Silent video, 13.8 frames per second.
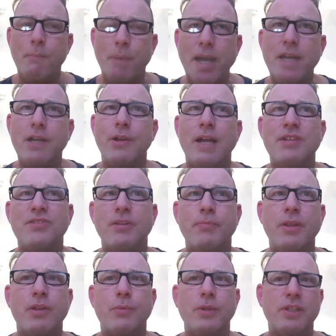Pioneer has
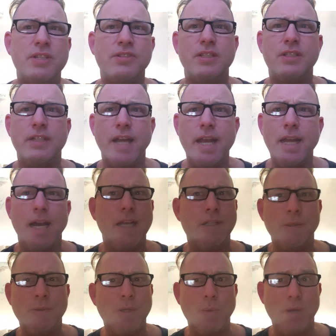something they're releasing today. I
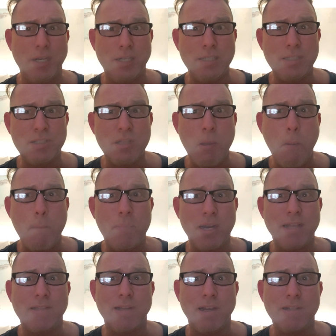don't know what it is, but
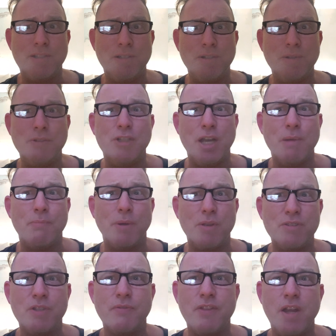I talked to Jay
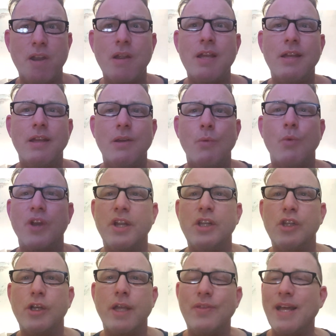Impulse over there. We're going to
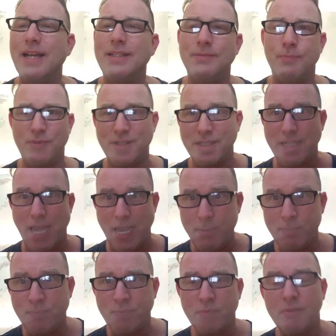look at that today.
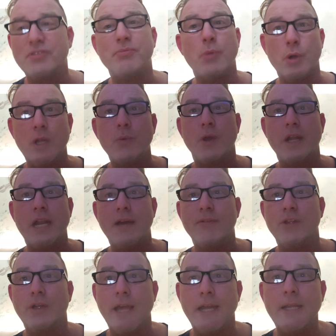This morning, we're going to have a
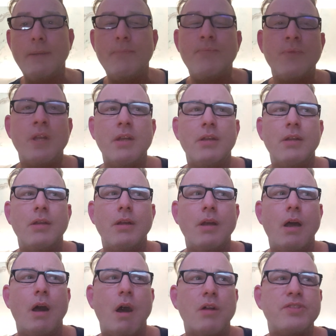look at it.
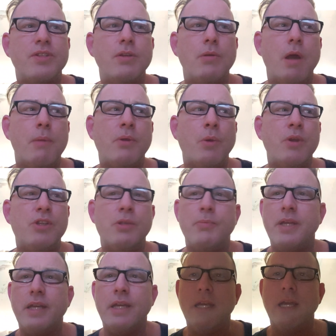Also, I'm going to
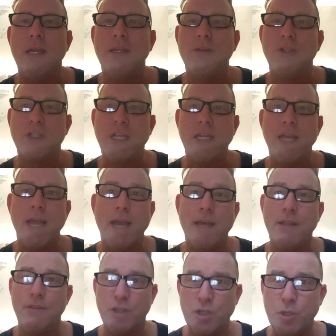be looking
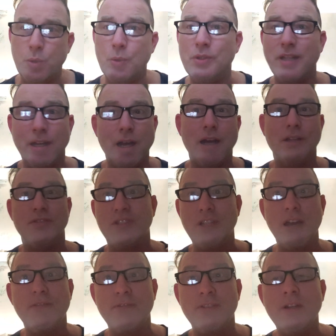at the new Denon
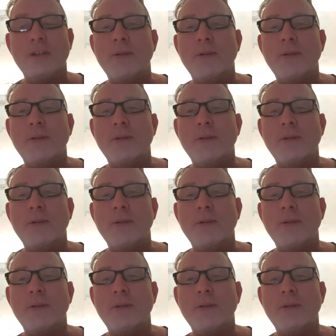stuff.